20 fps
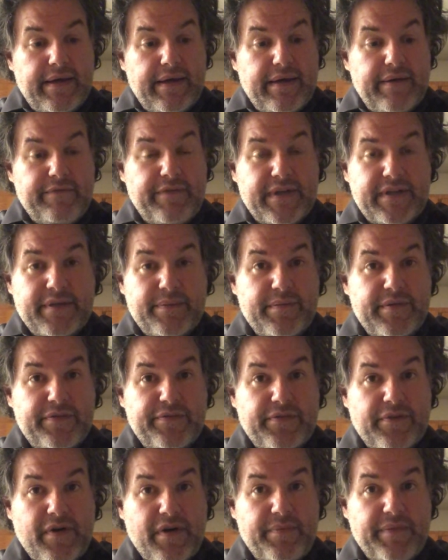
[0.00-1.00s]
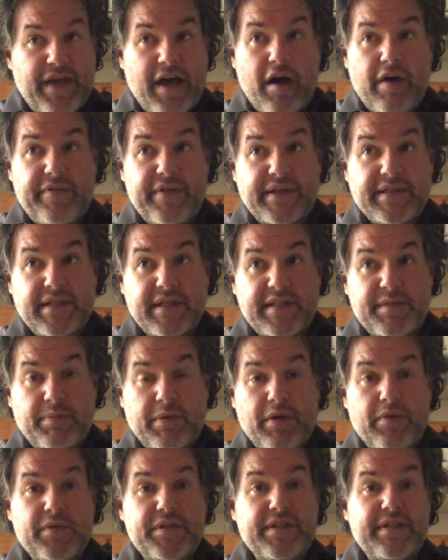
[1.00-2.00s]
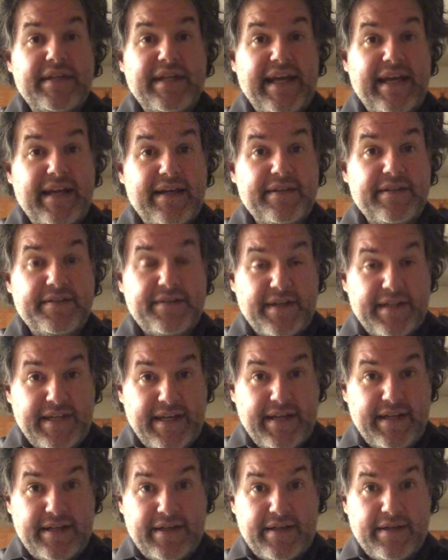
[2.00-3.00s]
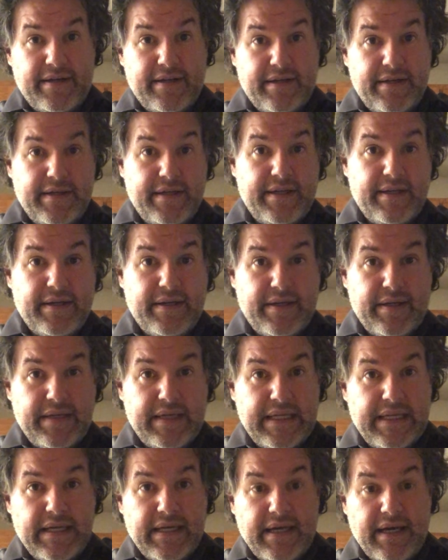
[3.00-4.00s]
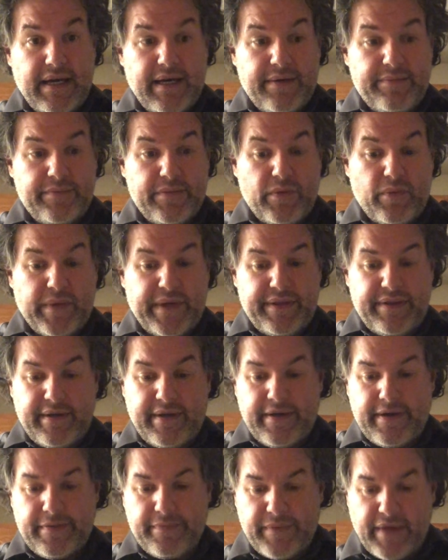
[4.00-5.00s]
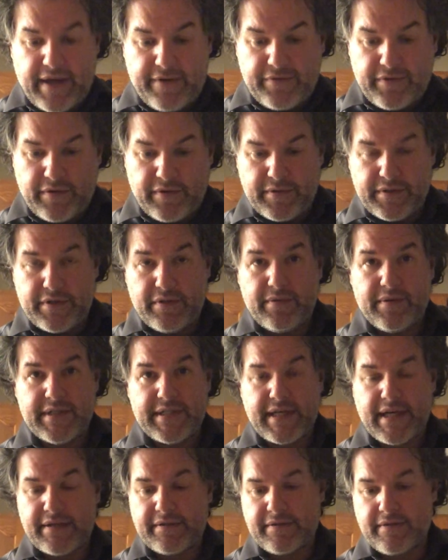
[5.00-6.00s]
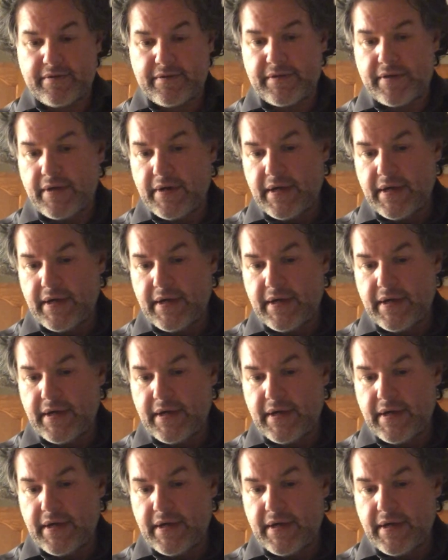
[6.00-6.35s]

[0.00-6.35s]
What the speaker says: victims from the Halifax explosion and the Titanic went there after those two disasters.